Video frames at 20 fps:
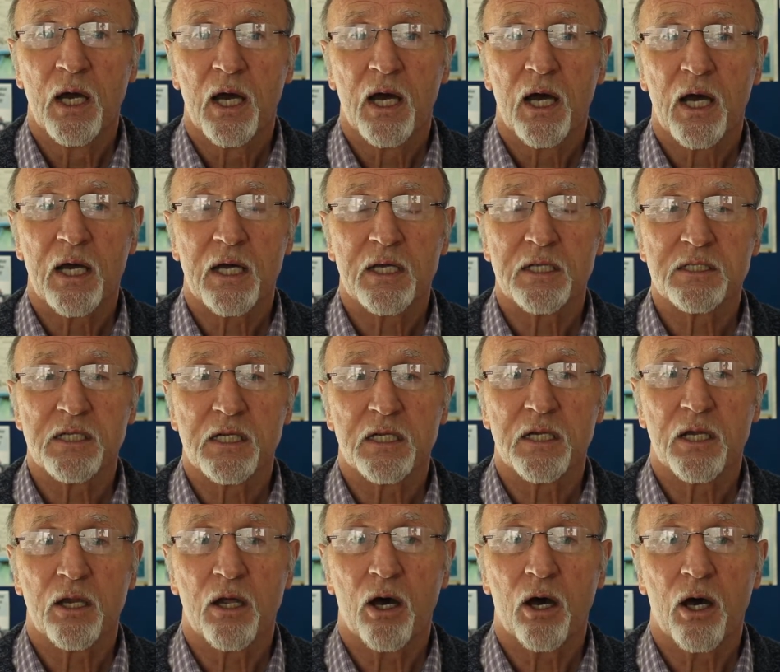
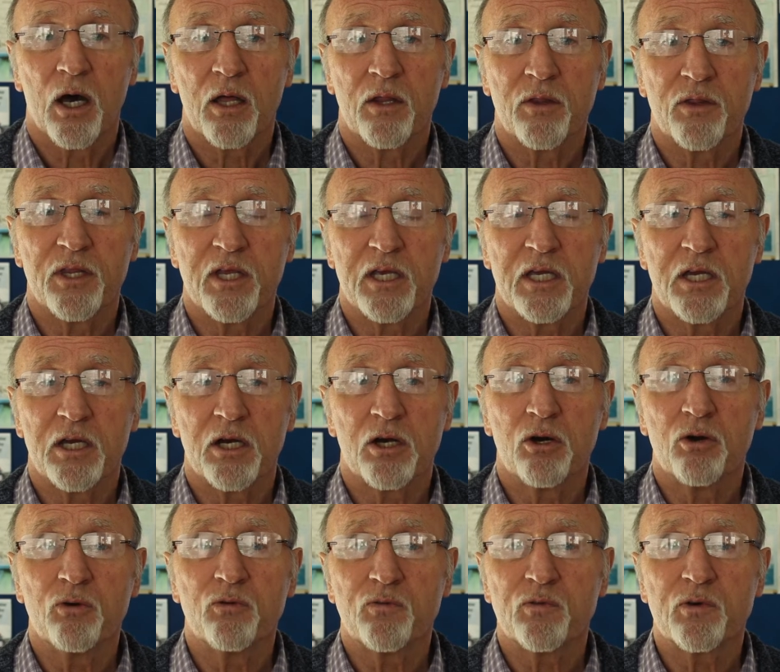And the
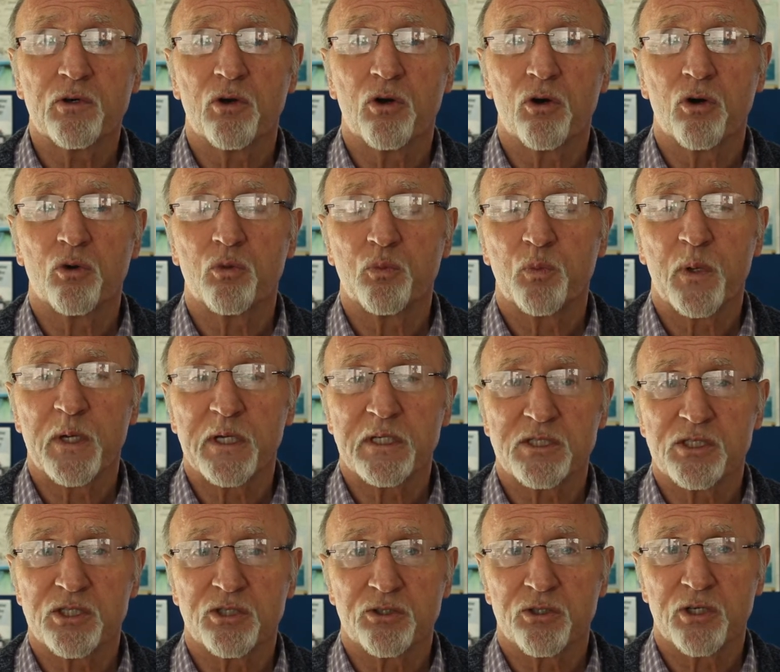overall
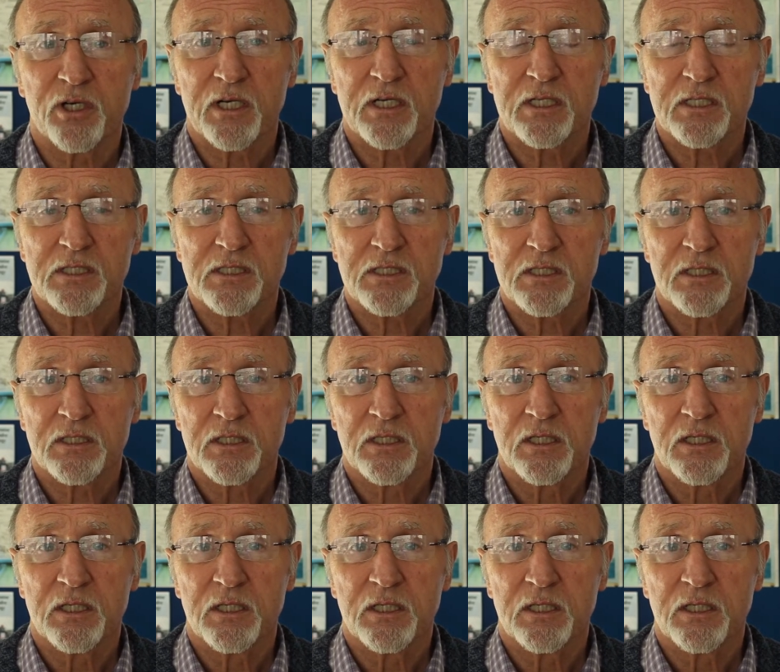picture is,